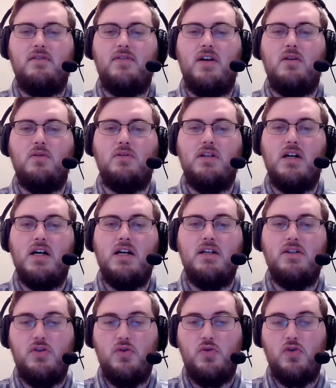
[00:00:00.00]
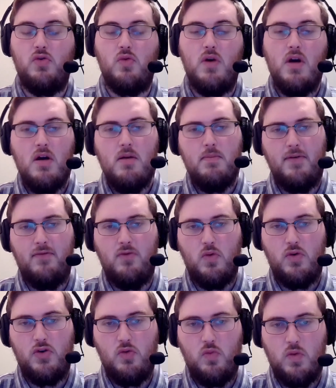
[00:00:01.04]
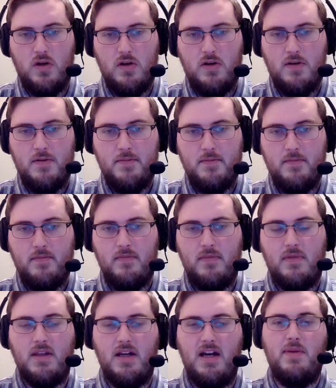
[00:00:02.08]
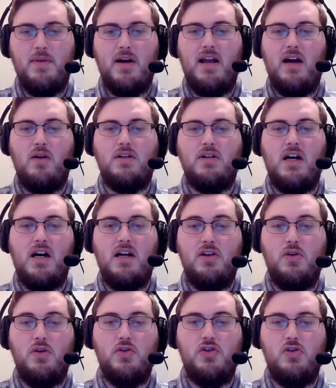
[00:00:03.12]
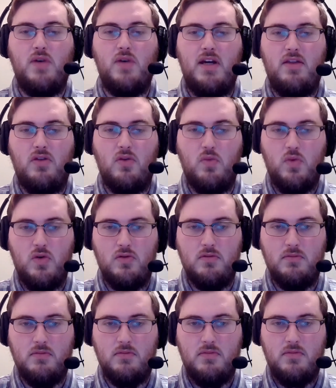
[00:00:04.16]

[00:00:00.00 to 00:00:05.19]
of how God knew you before you were and about how God knows you in the womb.